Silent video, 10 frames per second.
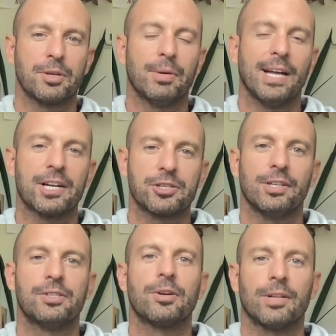somebody
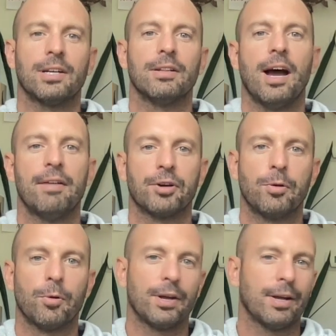actually took like a live
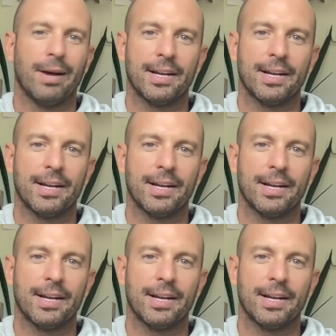recording,